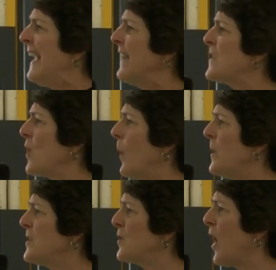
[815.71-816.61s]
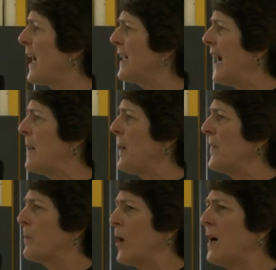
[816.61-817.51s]
And there's always talk
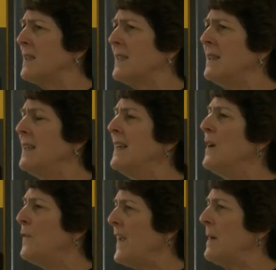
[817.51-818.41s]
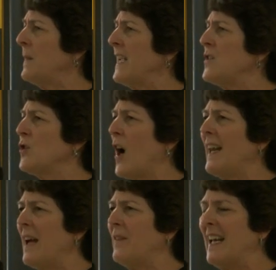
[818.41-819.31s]
about the Brockton families
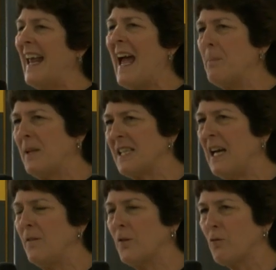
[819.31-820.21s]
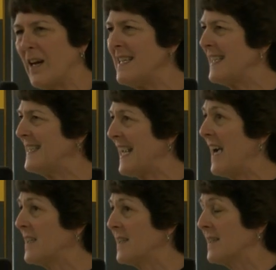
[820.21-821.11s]
not having an appetite for raising
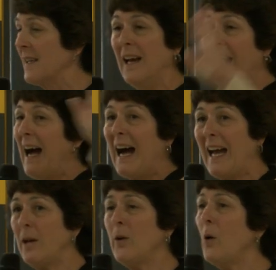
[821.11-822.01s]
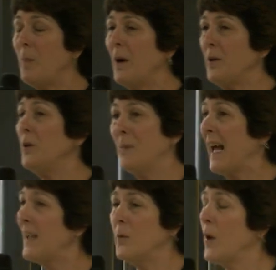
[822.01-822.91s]
taxes. I don't know about you, but
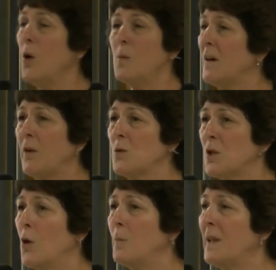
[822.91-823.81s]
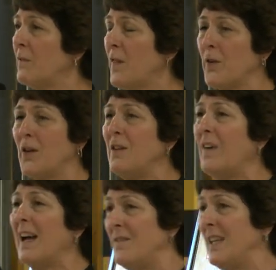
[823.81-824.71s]
I own a home. I've owned a home here for
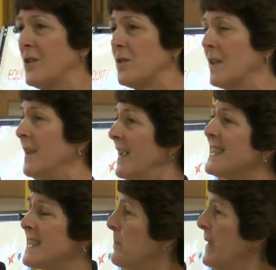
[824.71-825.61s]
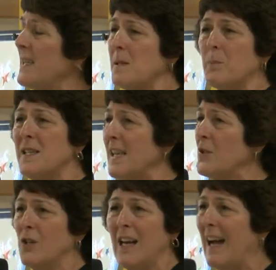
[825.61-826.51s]
35 years. It's the biggest
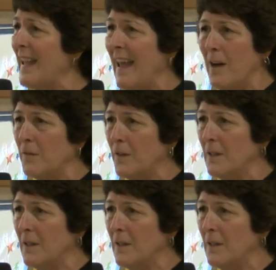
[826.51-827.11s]
possession I have.